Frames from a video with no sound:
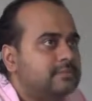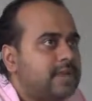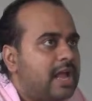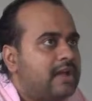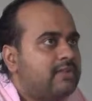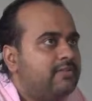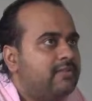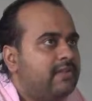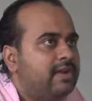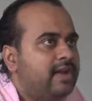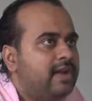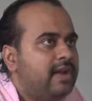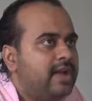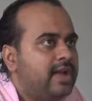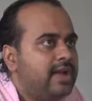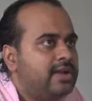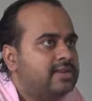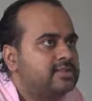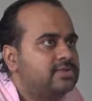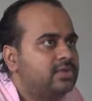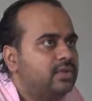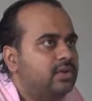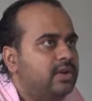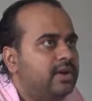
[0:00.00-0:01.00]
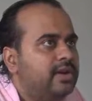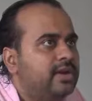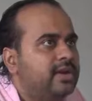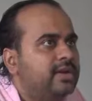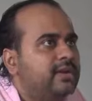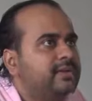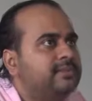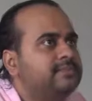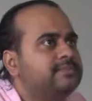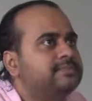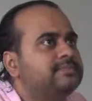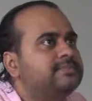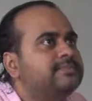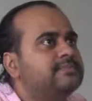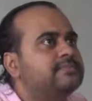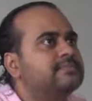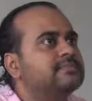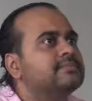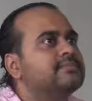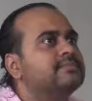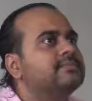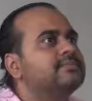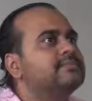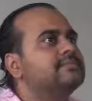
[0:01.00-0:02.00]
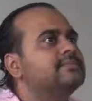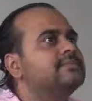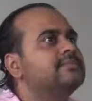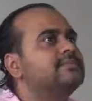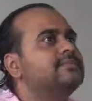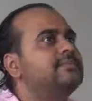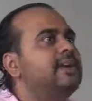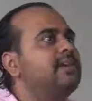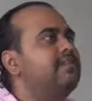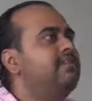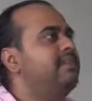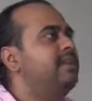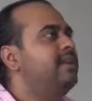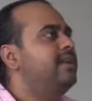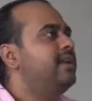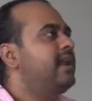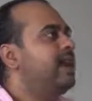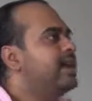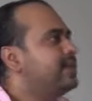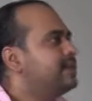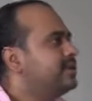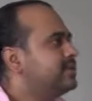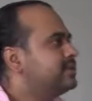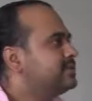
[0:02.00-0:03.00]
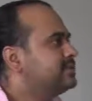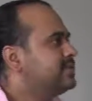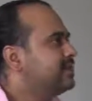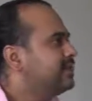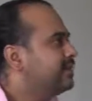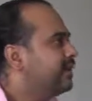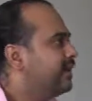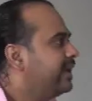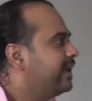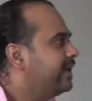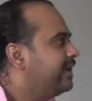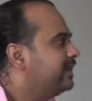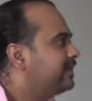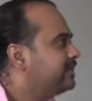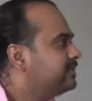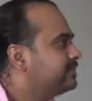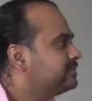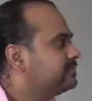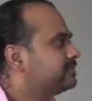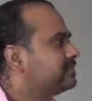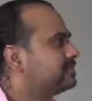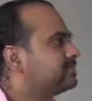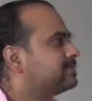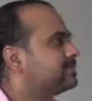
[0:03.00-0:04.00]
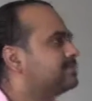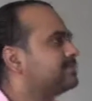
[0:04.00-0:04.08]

Every day is holy, every night is Diwali.